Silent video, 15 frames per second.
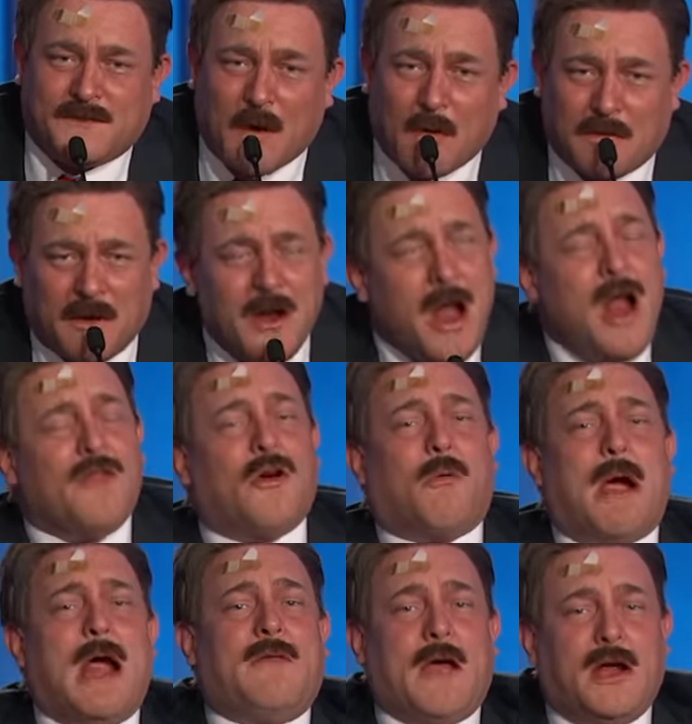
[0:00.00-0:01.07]
voting the
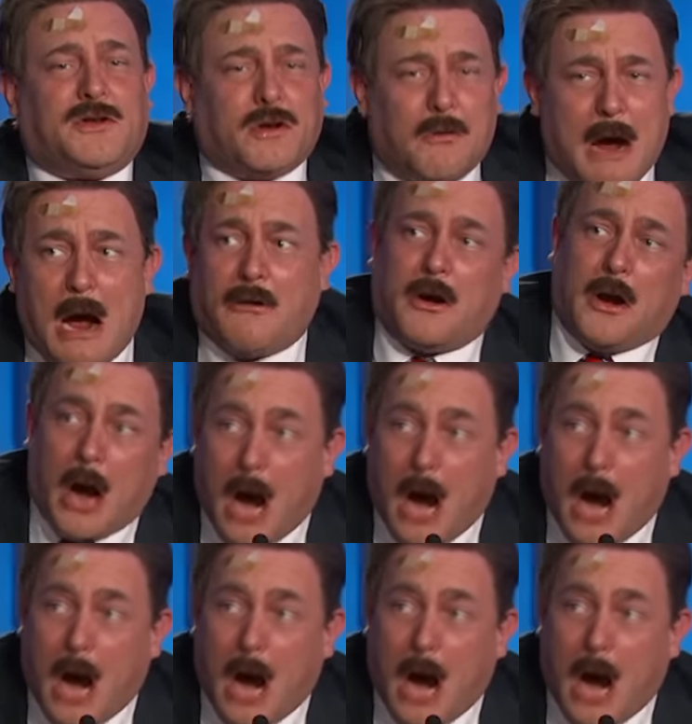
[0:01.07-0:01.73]
way they do out in